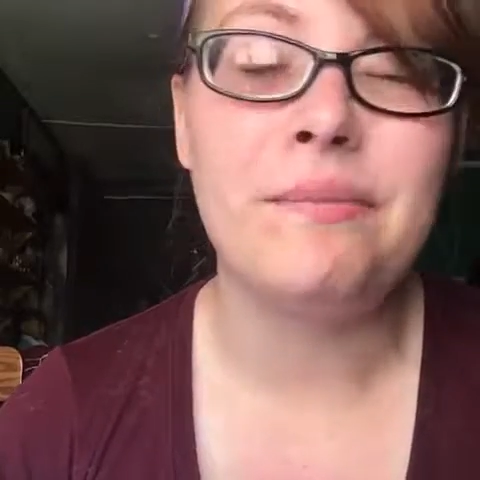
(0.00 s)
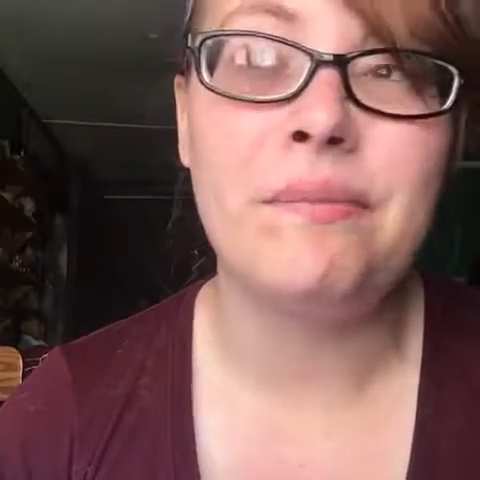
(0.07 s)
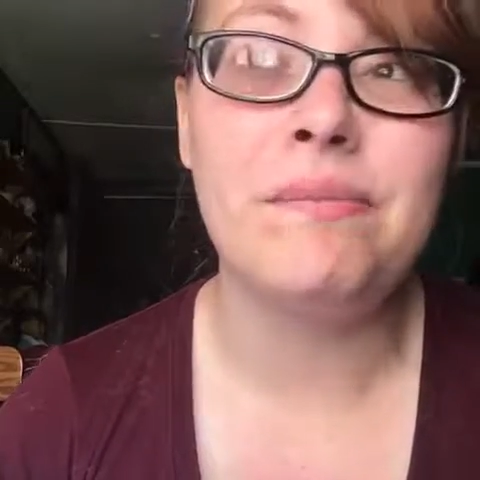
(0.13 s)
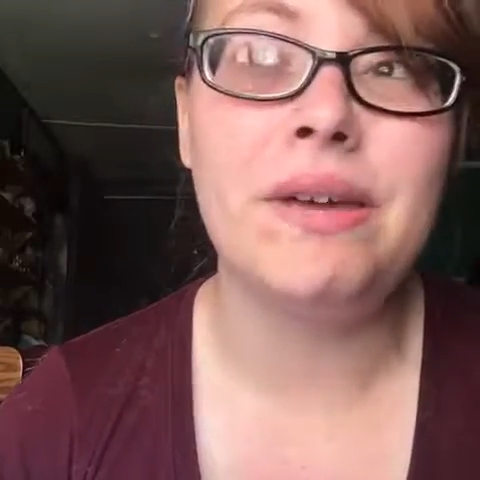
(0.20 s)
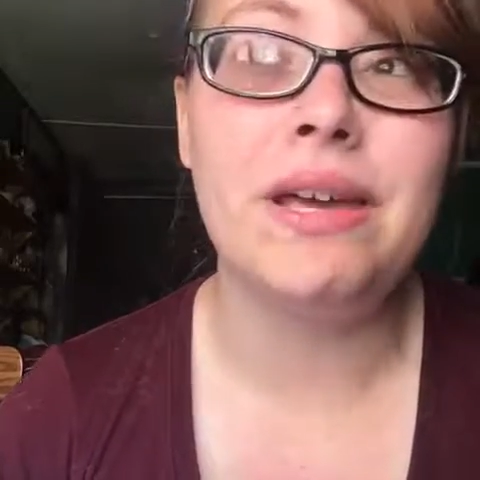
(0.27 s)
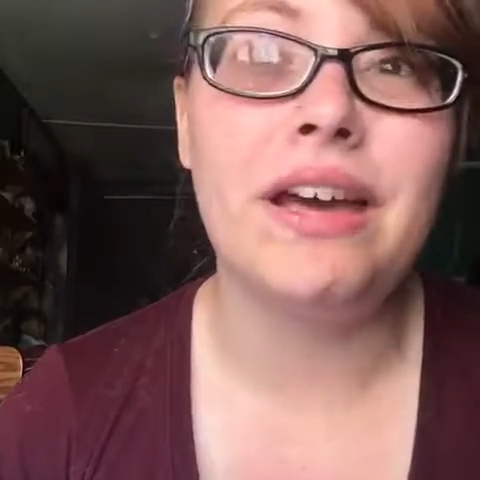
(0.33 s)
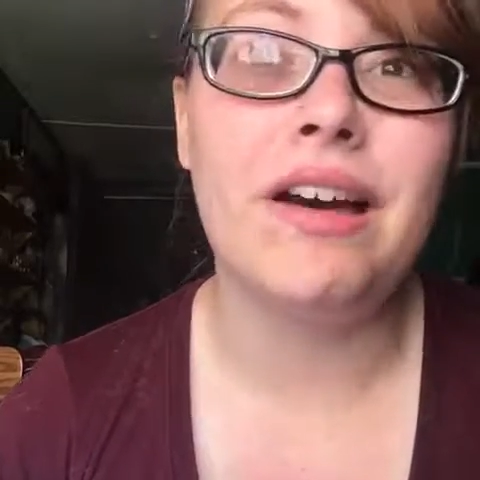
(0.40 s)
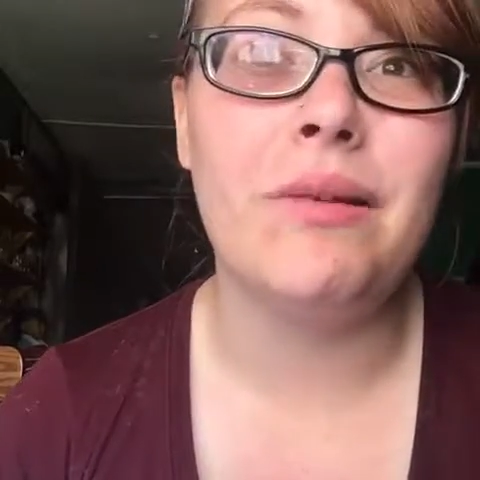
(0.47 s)

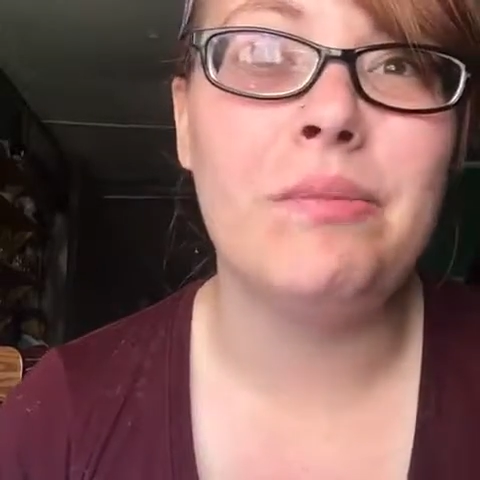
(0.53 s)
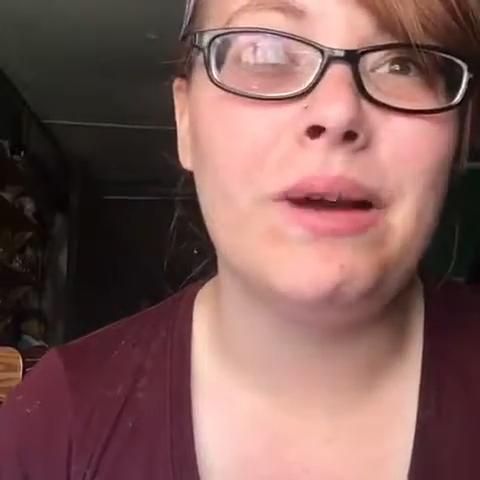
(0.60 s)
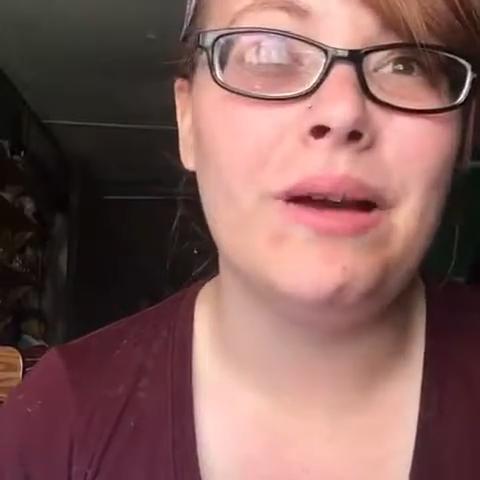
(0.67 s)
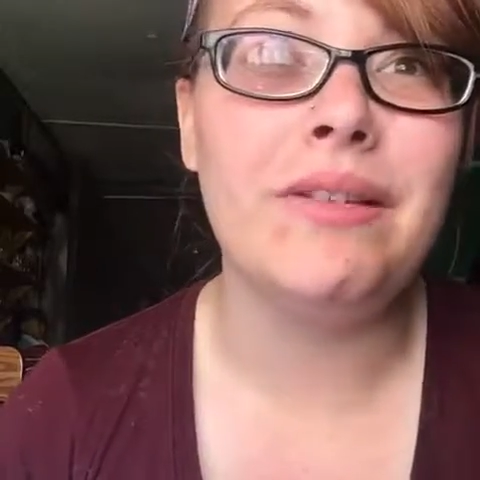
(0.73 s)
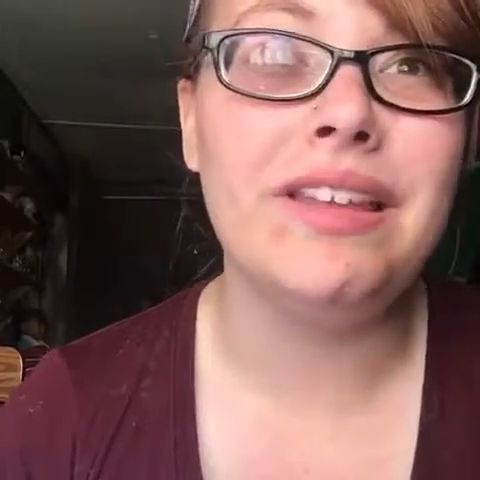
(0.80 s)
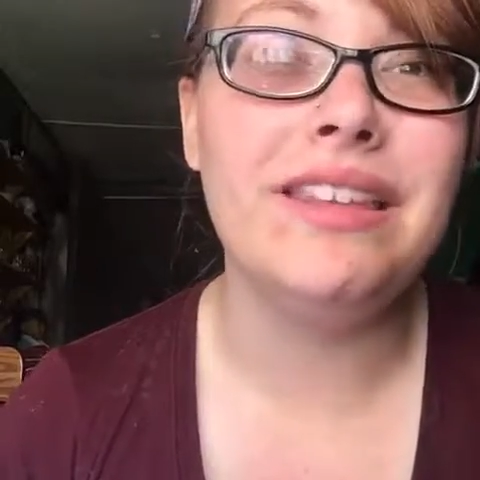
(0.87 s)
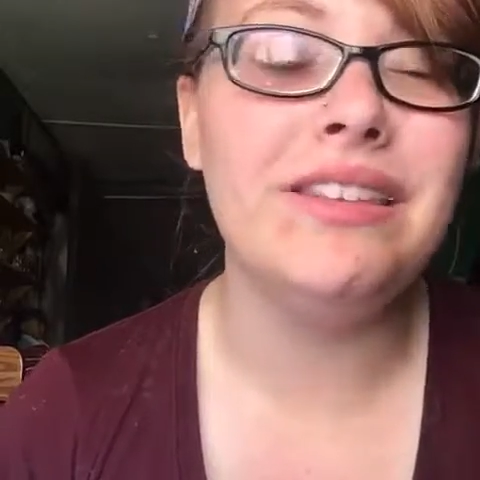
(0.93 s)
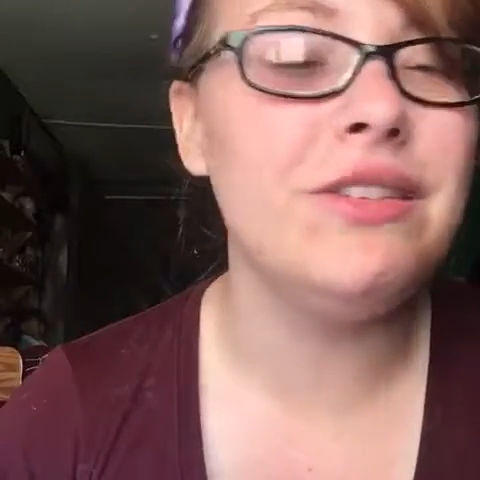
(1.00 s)
may I'll
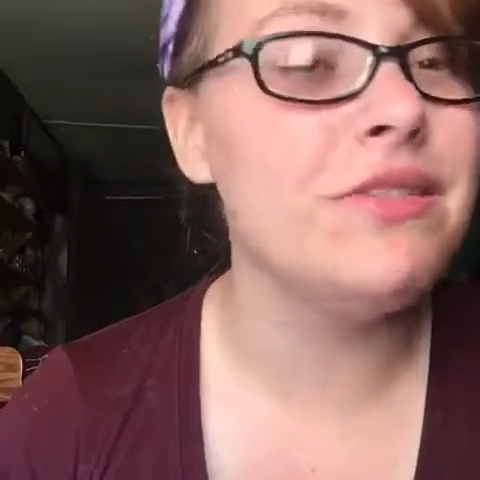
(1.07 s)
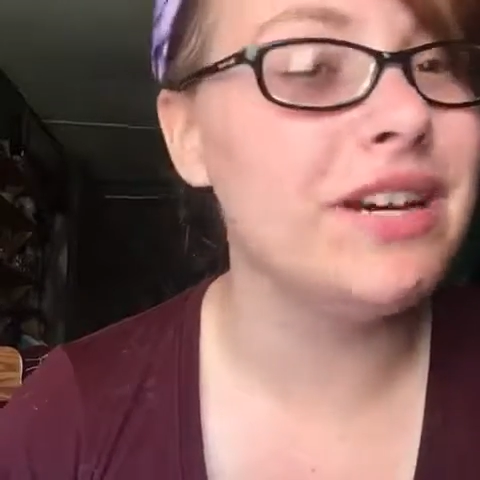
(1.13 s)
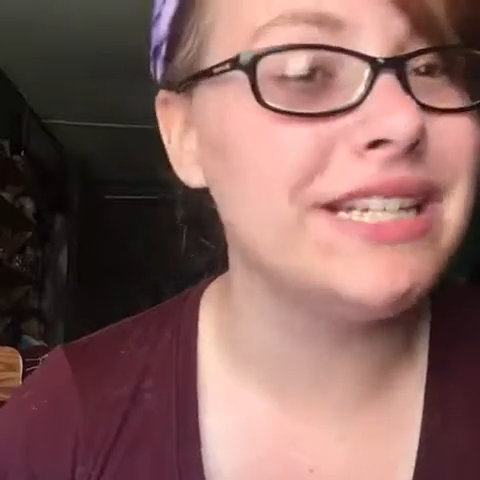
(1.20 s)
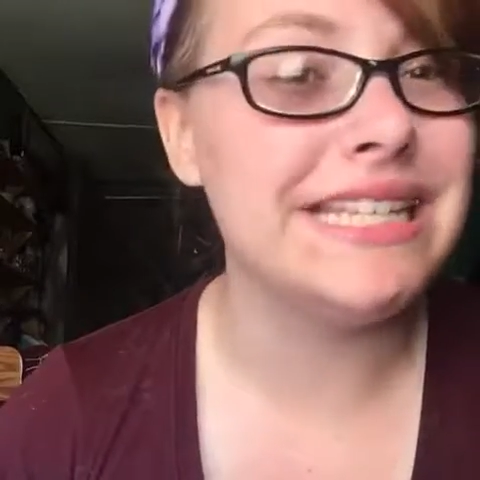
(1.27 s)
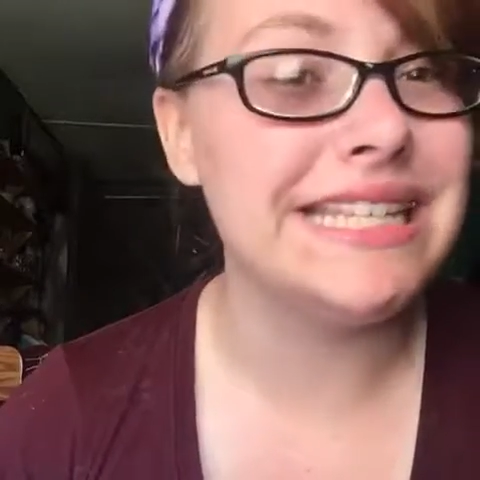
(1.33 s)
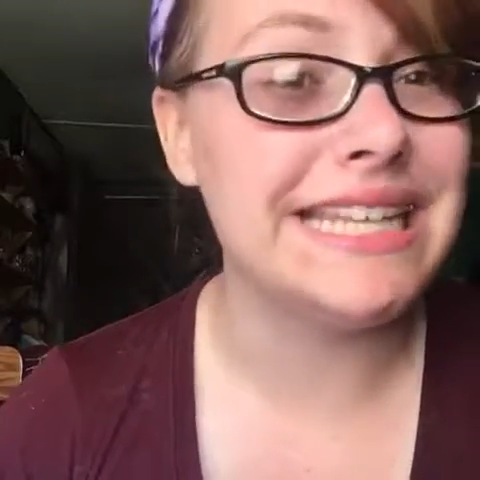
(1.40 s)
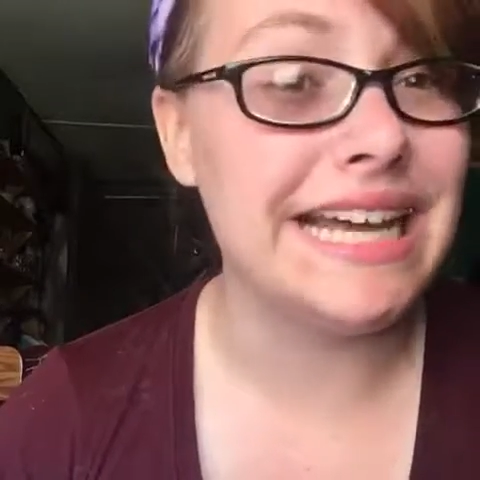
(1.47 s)
probably see you guys